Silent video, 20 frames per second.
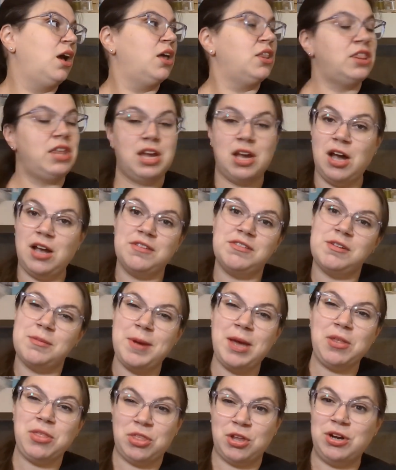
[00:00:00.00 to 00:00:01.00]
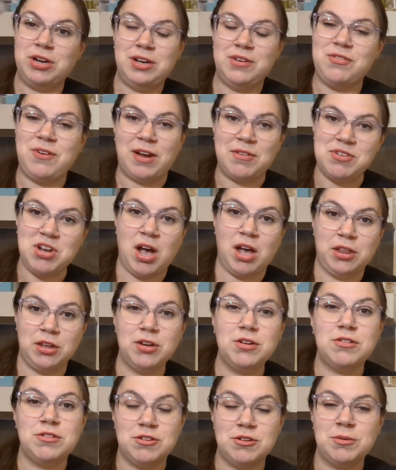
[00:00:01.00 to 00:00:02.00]
They cost about
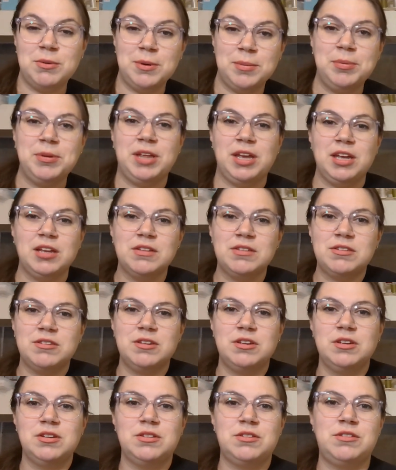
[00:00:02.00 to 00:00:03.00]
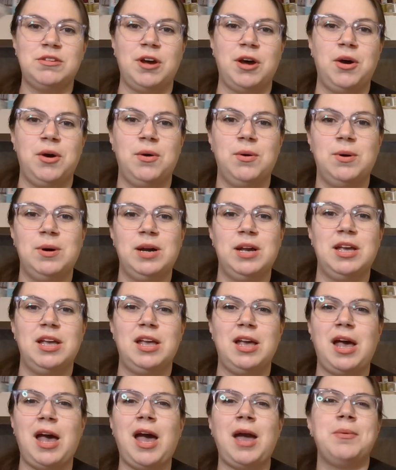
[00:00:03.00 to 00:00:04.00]
$35 to replace, so
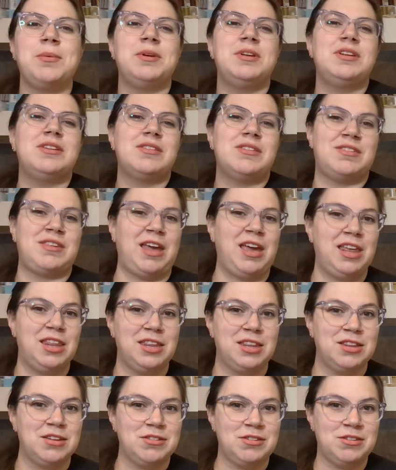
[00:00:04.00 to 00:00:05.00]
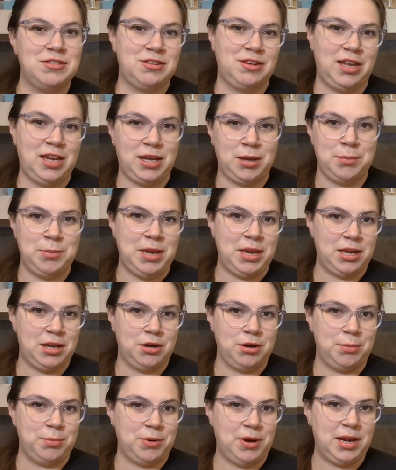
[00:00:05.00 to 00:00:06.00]
I wouldn't say that this is like a make it
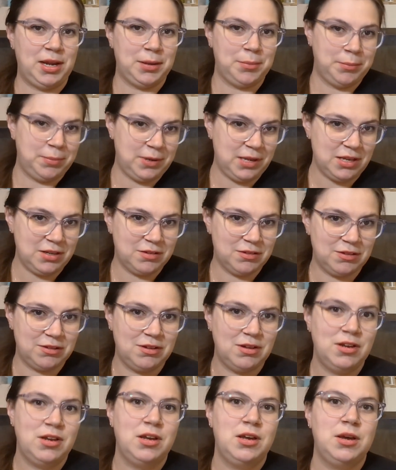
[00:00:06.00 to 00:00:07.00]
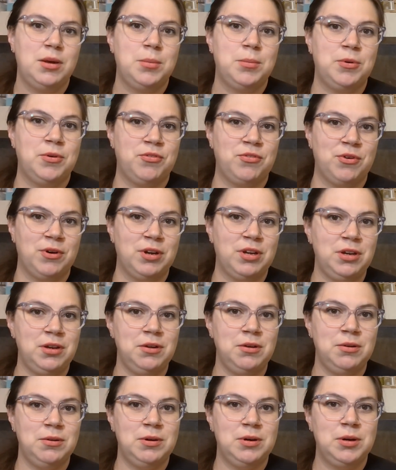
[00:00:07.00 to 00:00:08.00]
or break it piece before
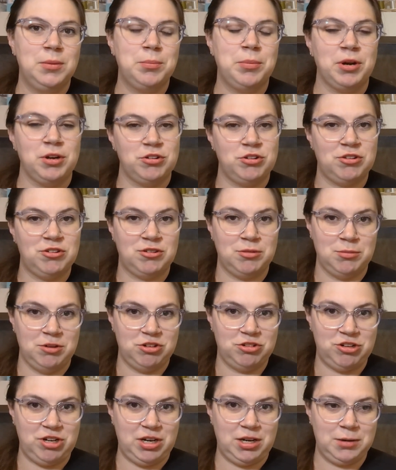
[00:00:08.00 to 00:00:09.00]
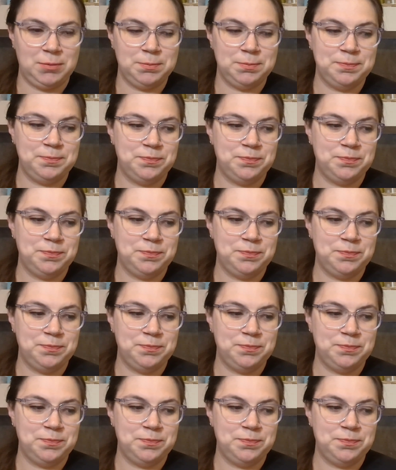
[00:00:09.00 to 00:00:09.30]
you purchase a machine.